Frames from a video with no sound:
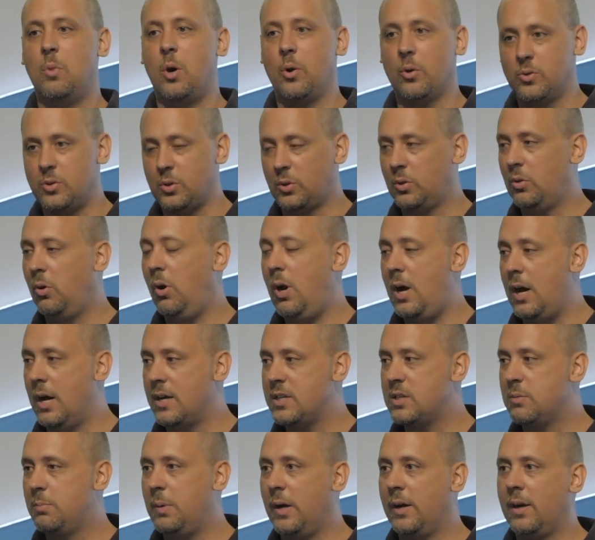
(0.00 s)
the models
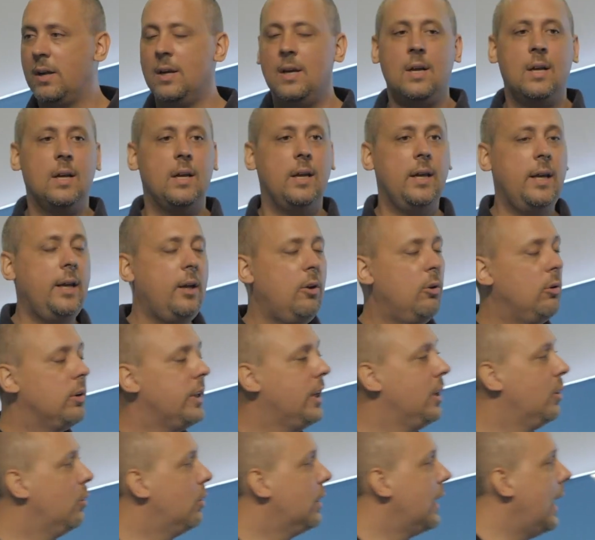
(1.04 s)
across, but
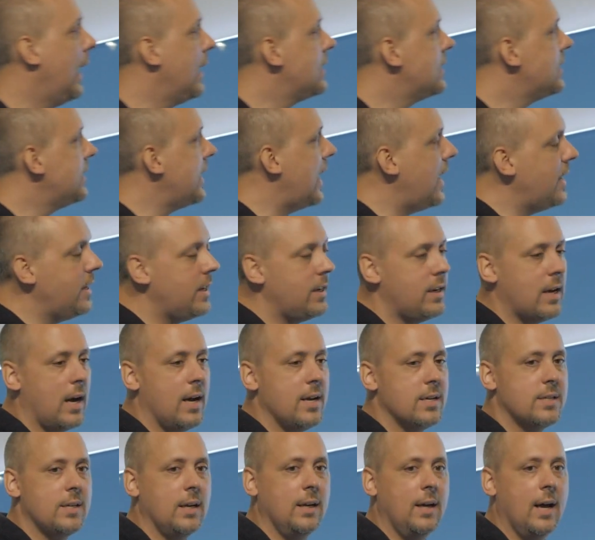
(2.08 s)
equally look at
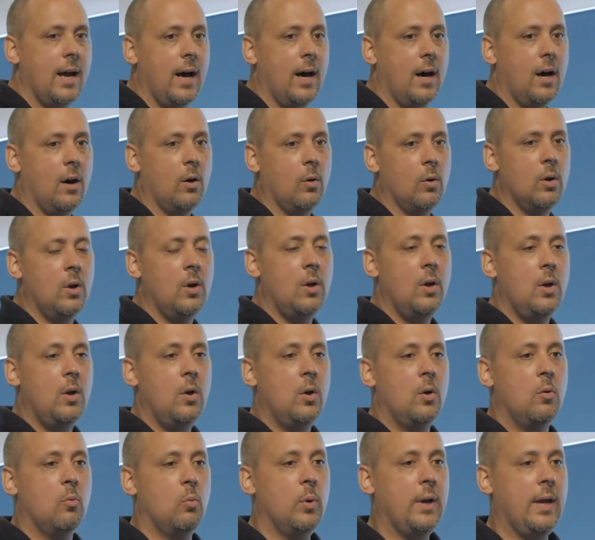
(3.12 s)
standardizing how
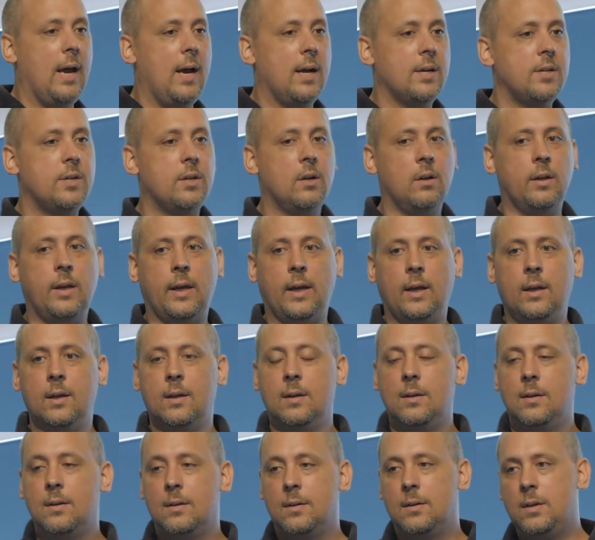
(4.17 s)
we actually
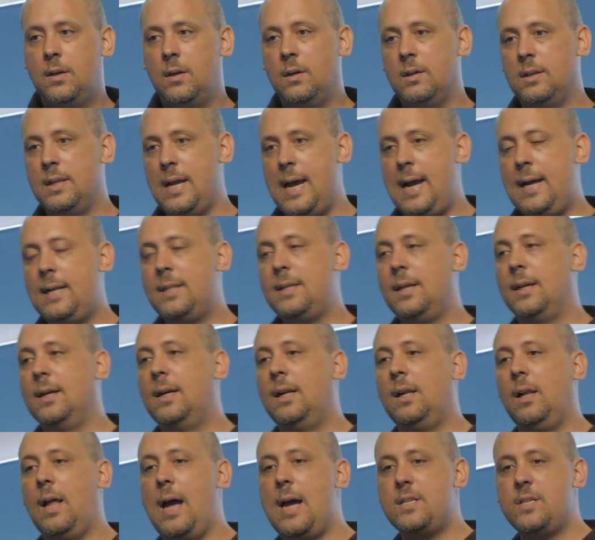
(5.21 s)
collect
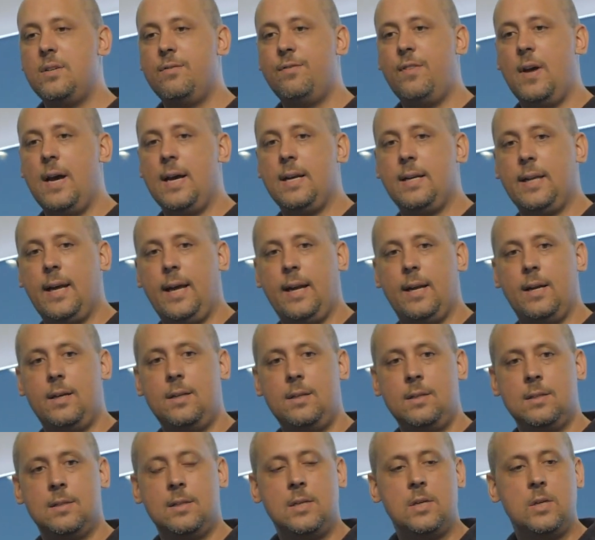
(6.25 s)
and classify
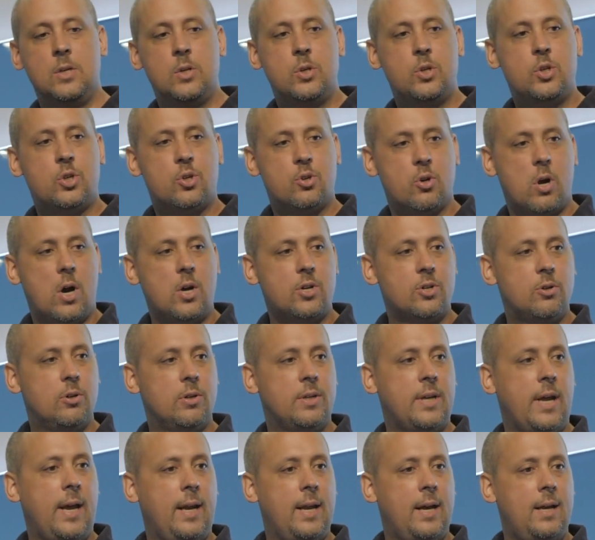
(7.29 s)
data,
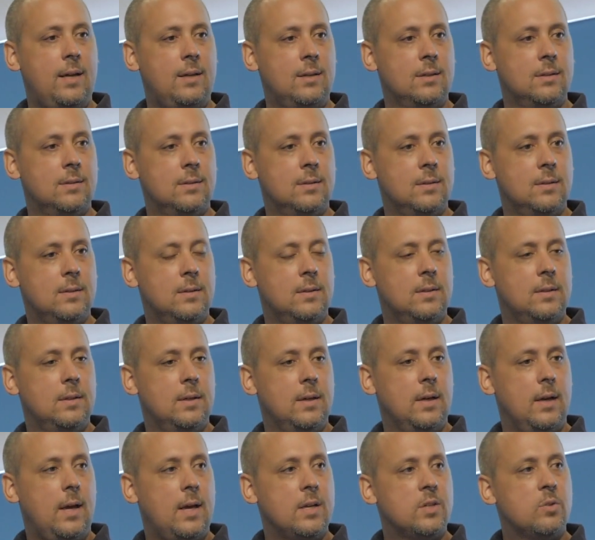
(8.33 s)
structure data,
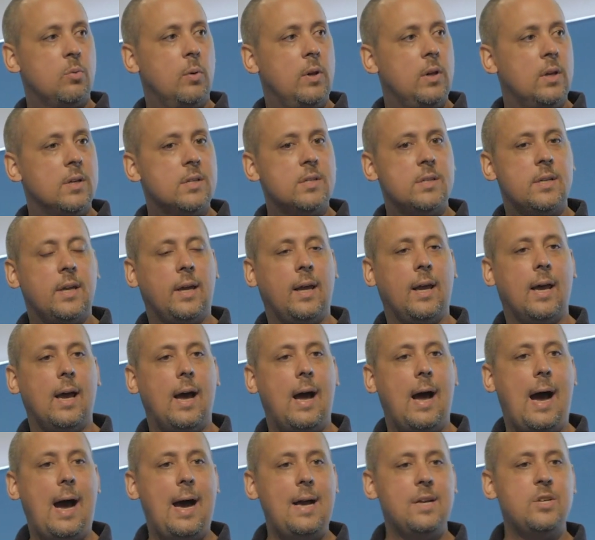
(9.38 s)
as well as the
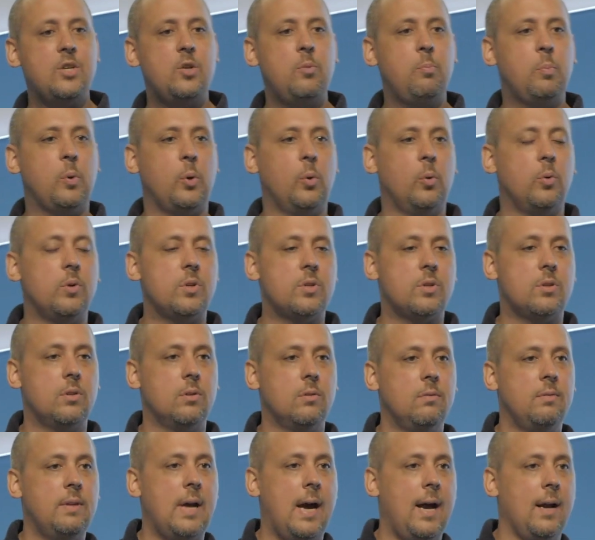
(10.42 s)
attributes